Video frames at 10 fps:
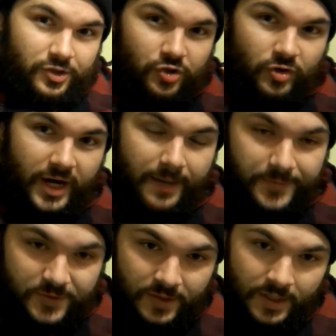
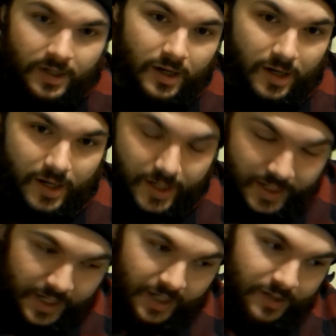traps,
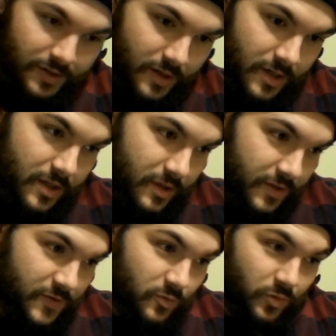and
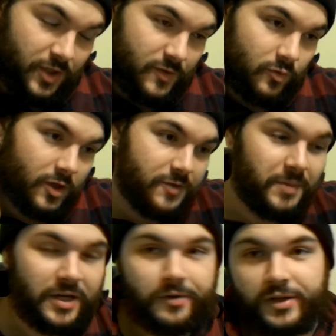this works
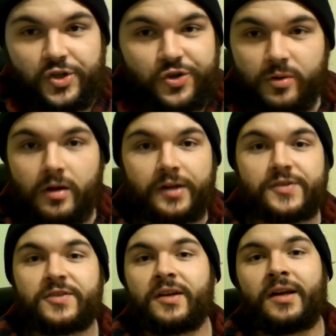better than
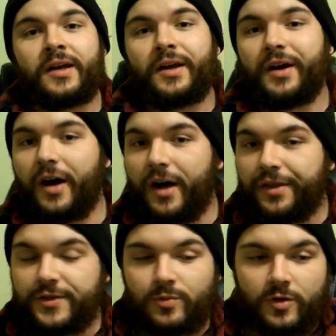shrugs.
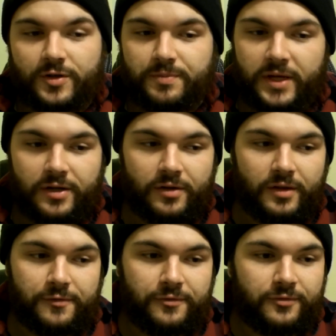This works better than